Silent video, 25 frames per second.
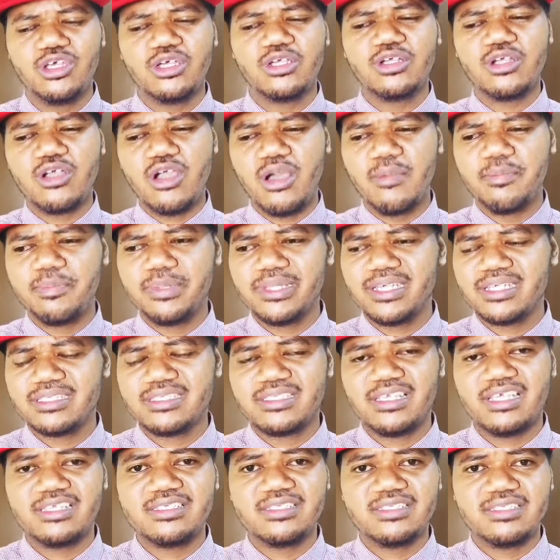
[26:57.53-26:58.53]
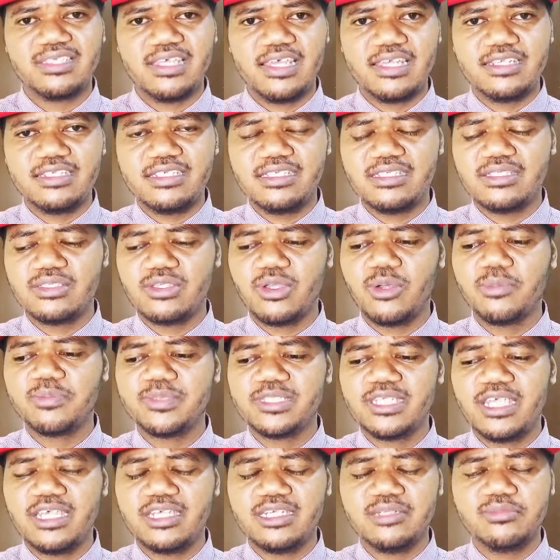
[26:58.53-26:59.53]
complex as tenets
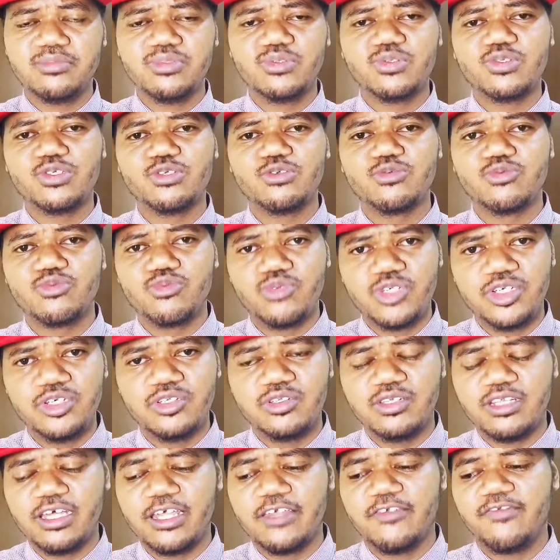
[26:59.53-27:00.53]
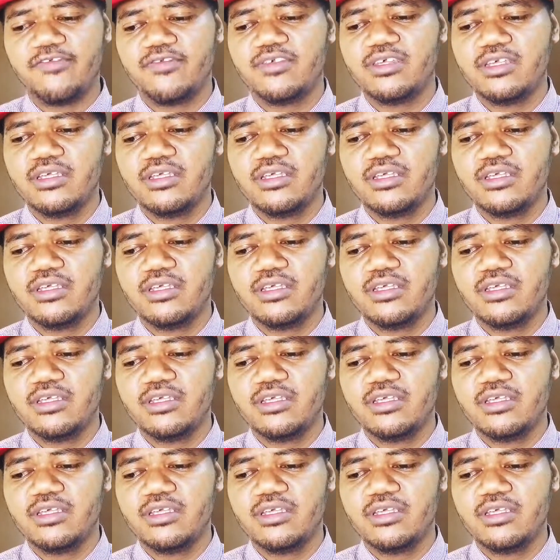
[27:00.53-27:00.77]
obtainable in real life